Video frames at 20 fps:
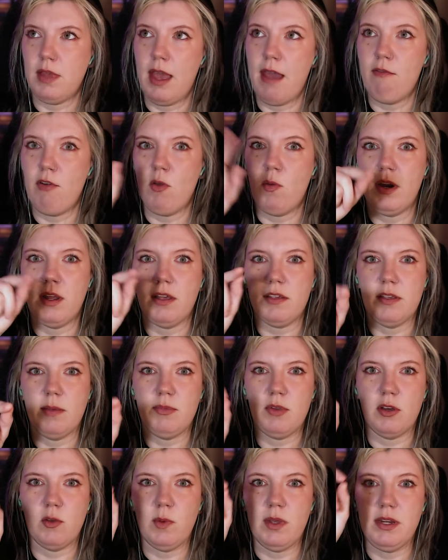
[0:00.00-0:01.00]
everyone
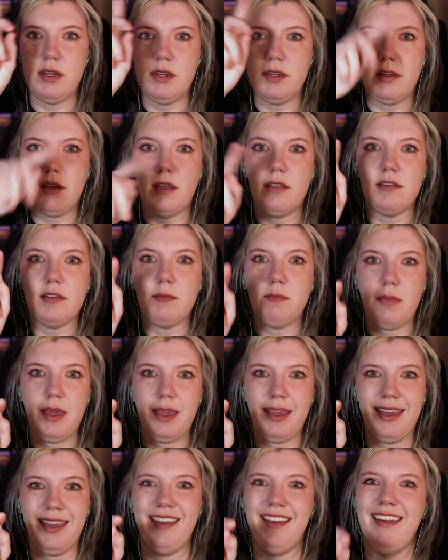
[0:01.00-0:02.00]
except our queen doesn't
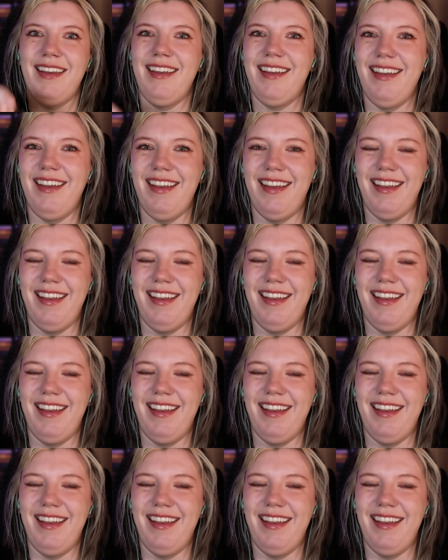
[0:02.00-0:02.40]
make it.